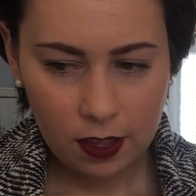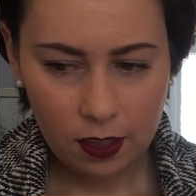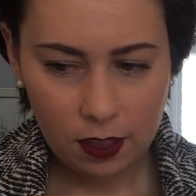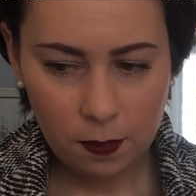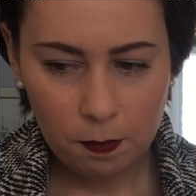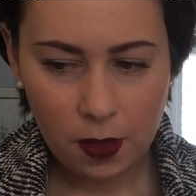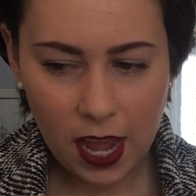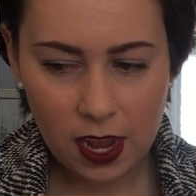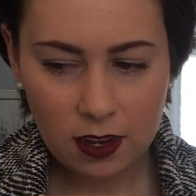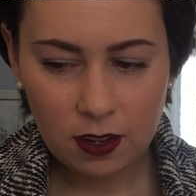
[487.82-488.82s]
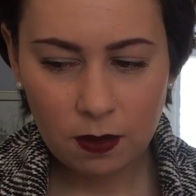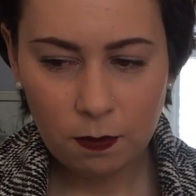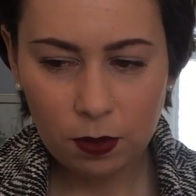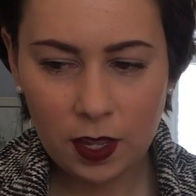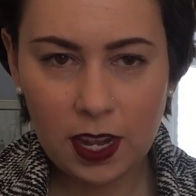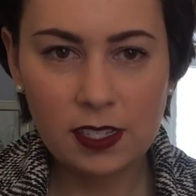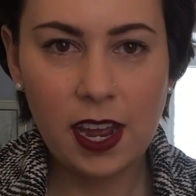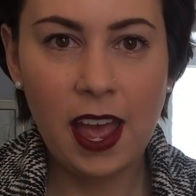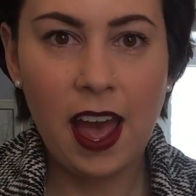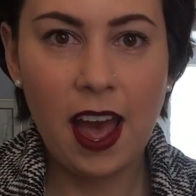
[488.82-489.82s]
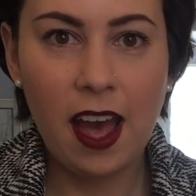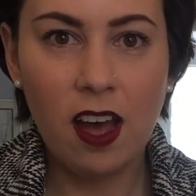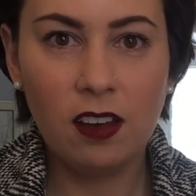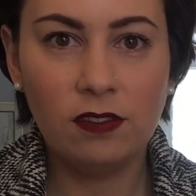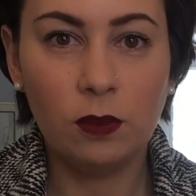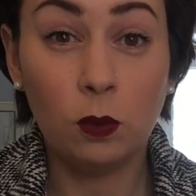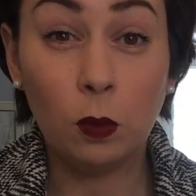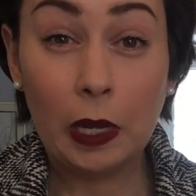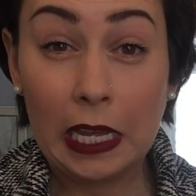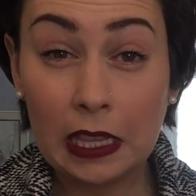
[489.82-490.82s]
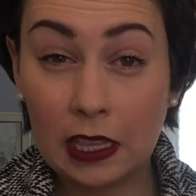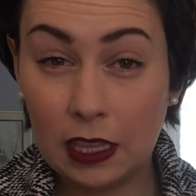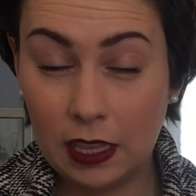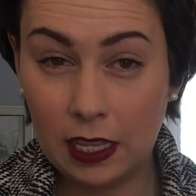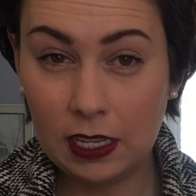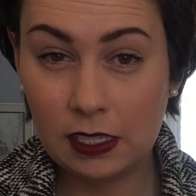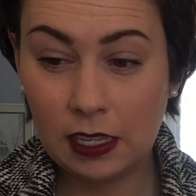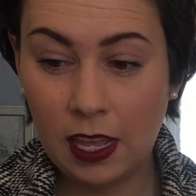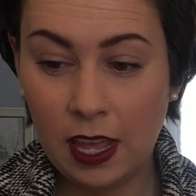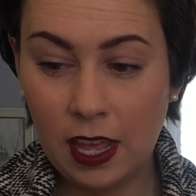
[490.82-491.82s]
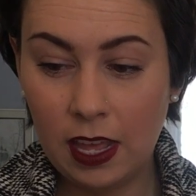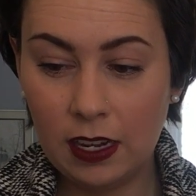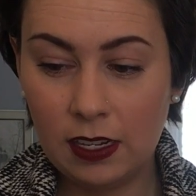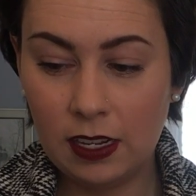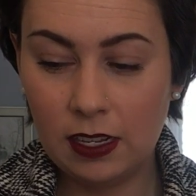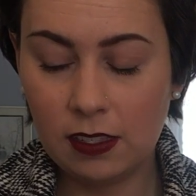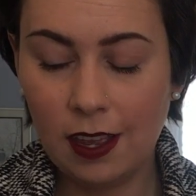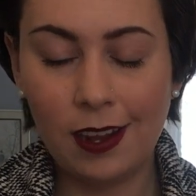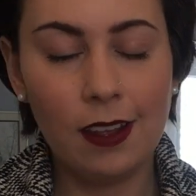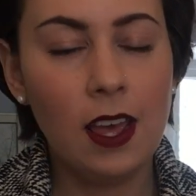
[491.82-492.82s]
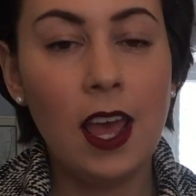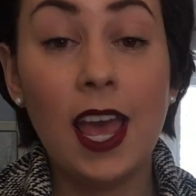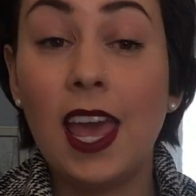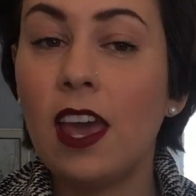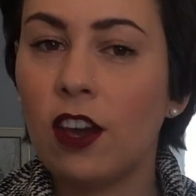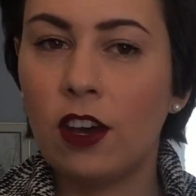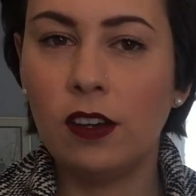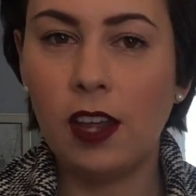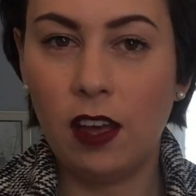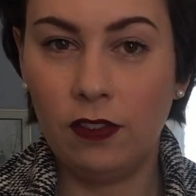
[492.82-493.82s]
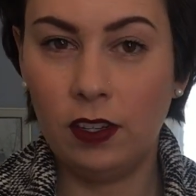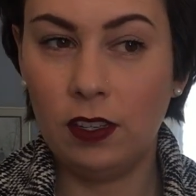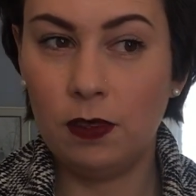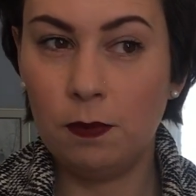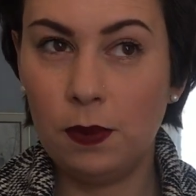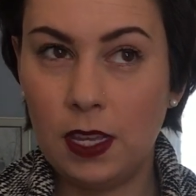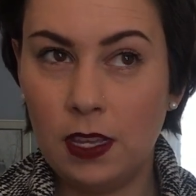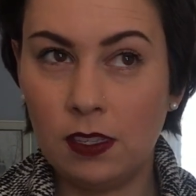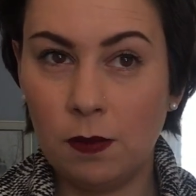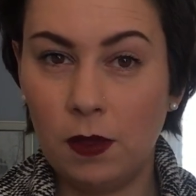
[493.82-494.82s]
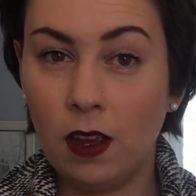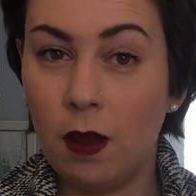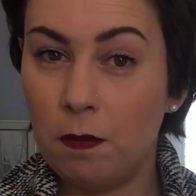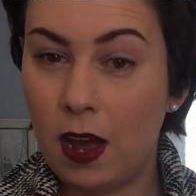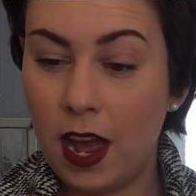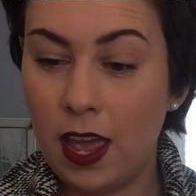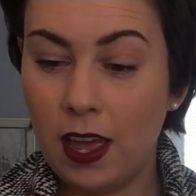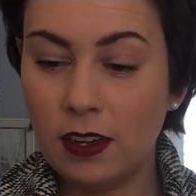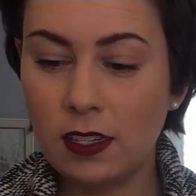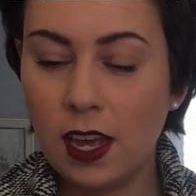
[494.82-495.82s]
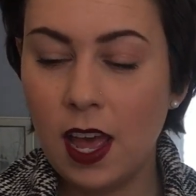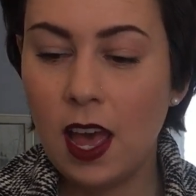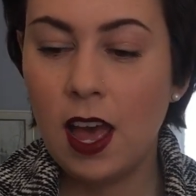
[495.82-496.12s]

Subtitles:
The main complaint I have with this kit is, and it could definitely be something on my end,